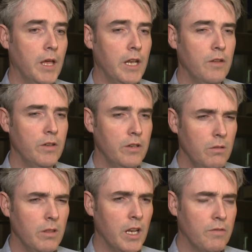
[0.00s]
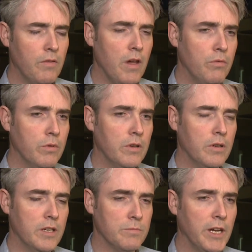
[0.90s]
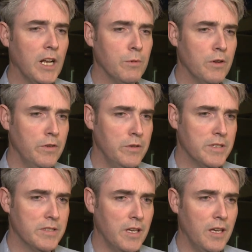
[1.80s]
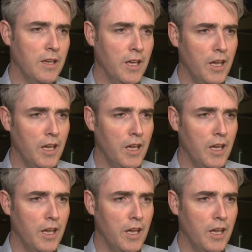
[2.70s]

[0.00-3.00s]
if you do that, if everyone, as Michael Murphy used to say,